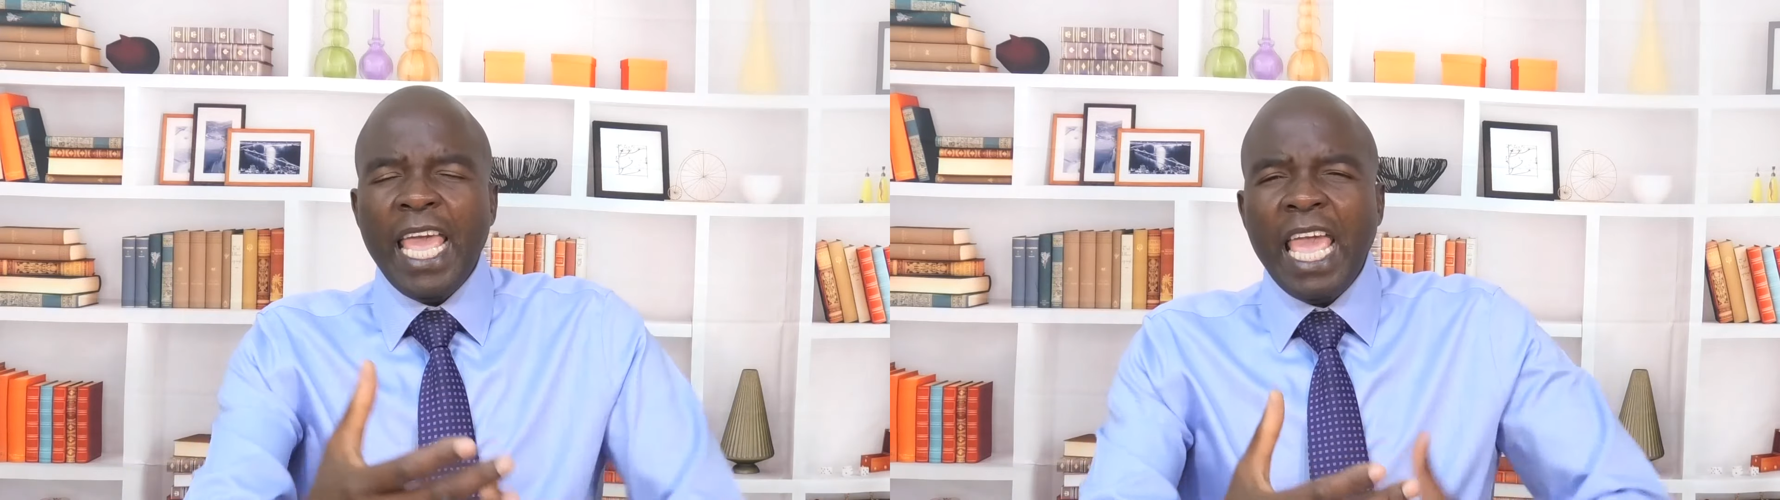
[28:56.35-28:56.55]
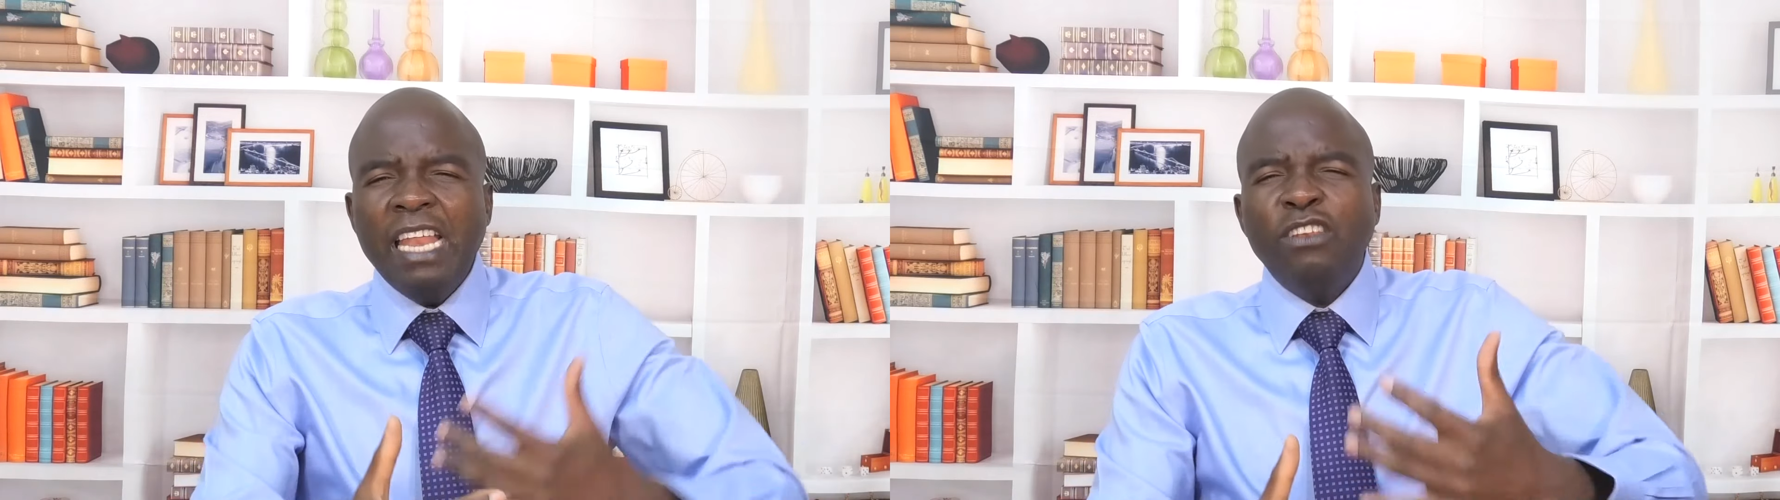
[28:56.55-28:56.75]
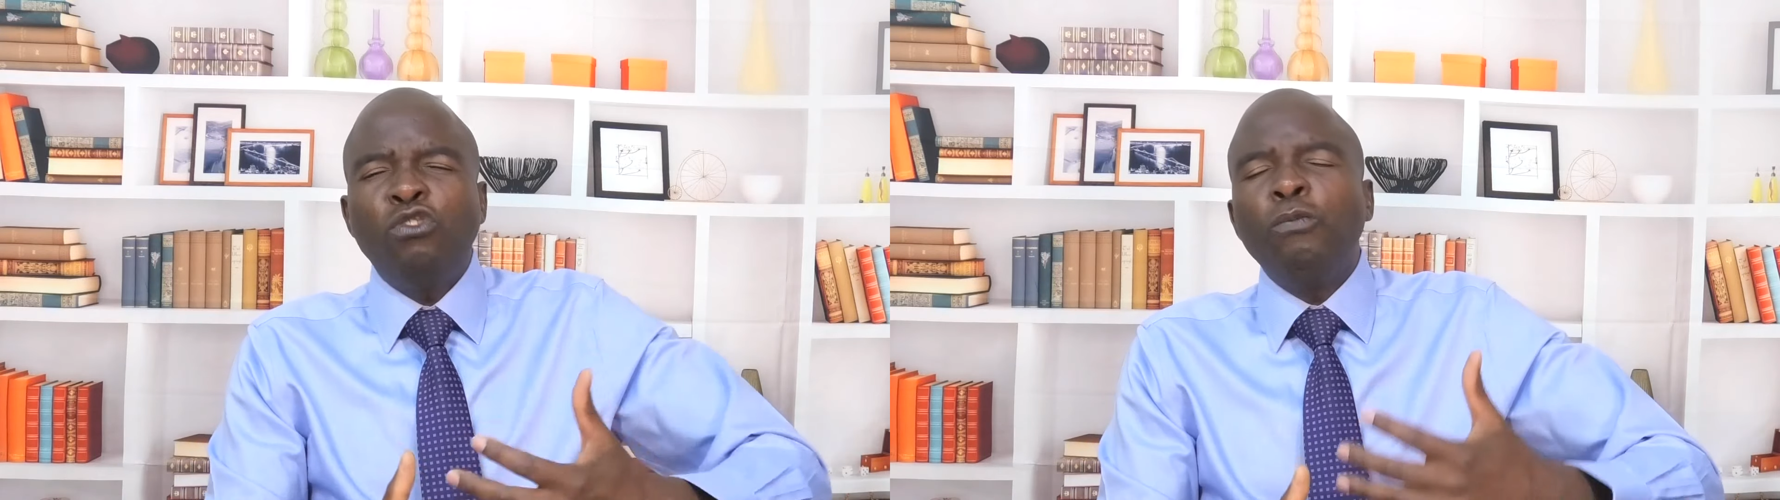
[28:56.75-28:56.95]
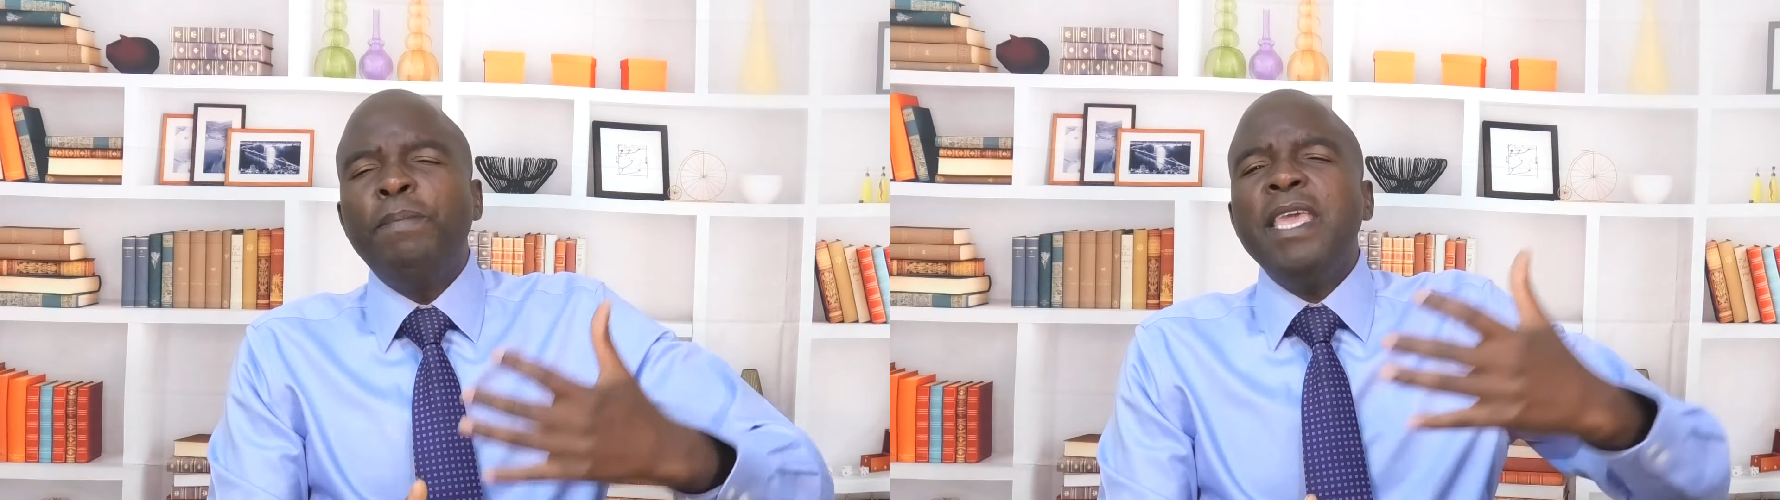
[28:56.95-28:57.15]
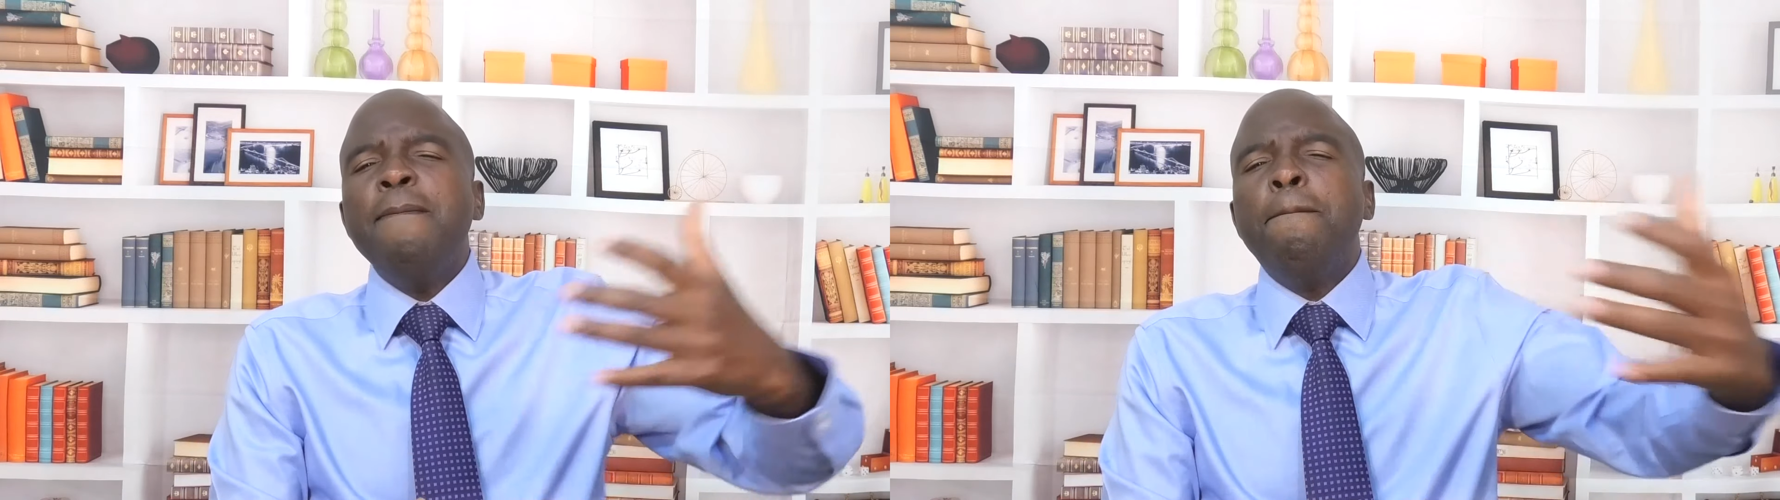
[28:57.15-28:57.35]
and to
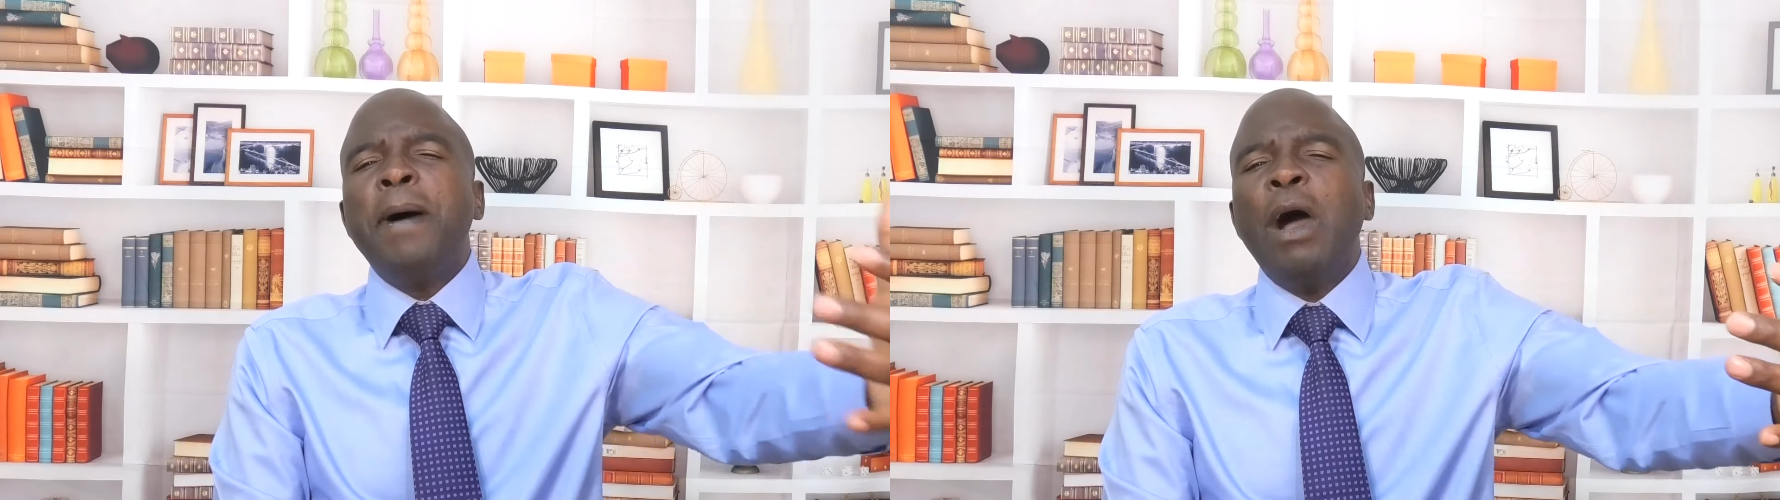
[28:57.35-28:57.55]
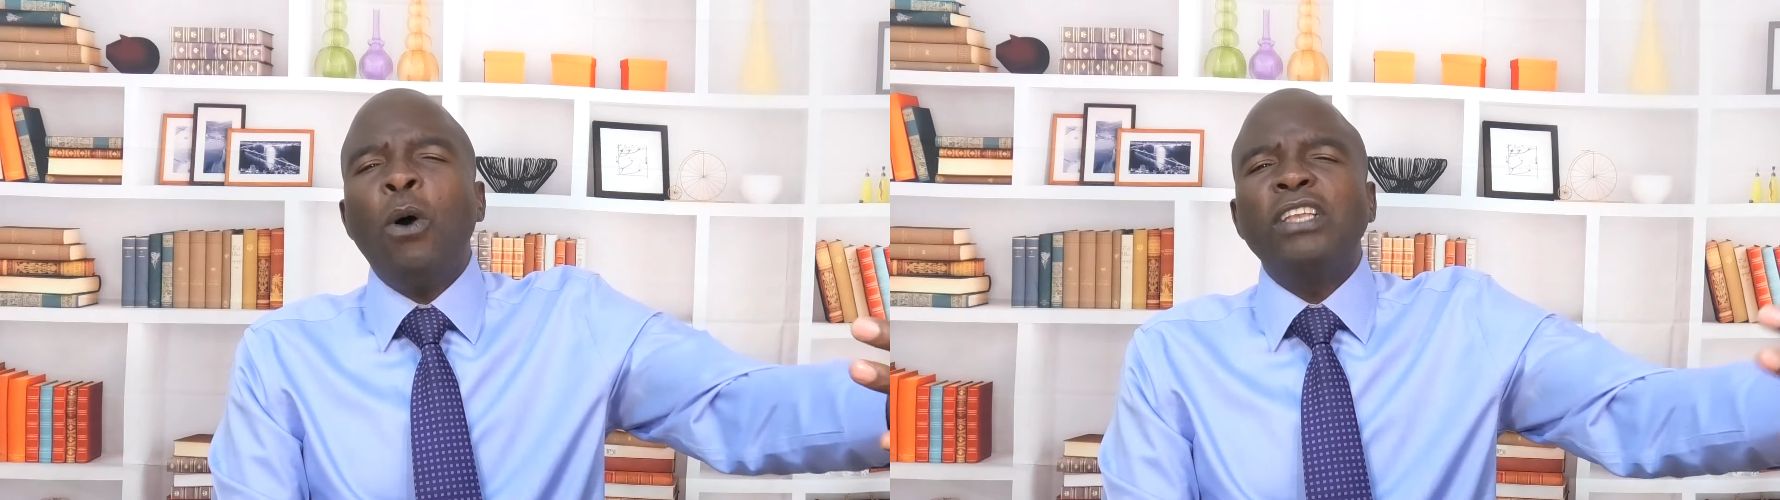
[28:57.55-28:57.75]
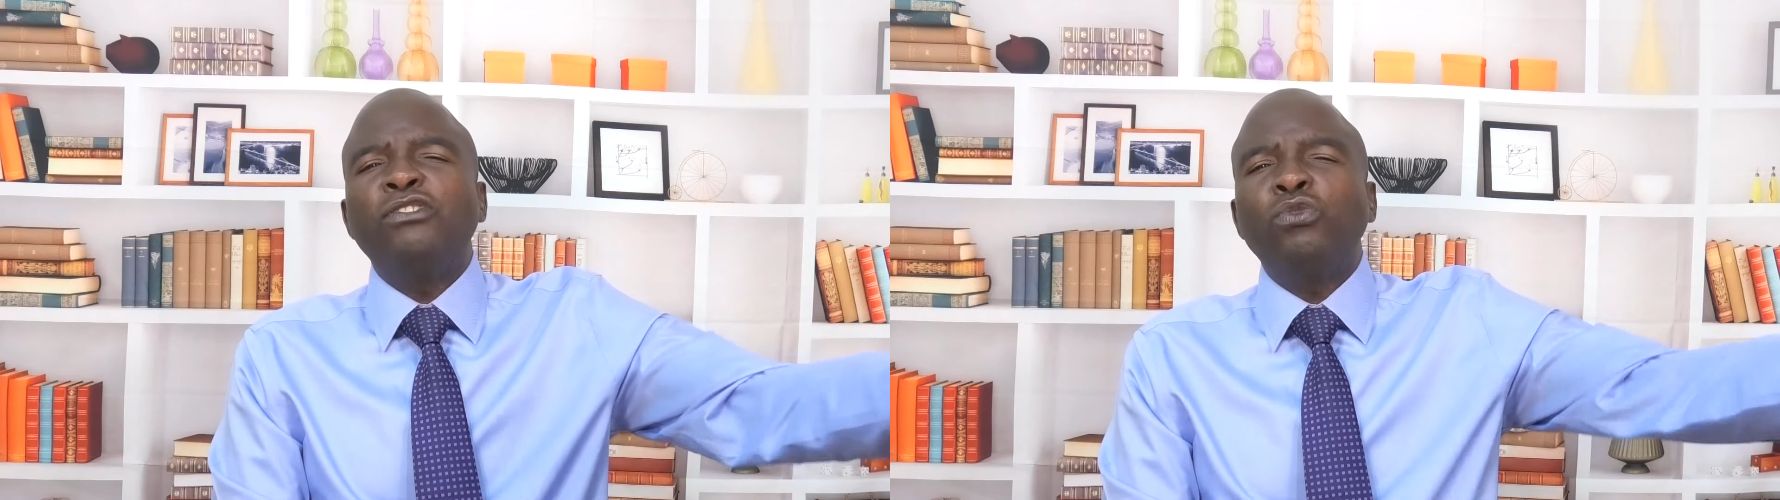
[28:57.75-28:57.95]
be empowered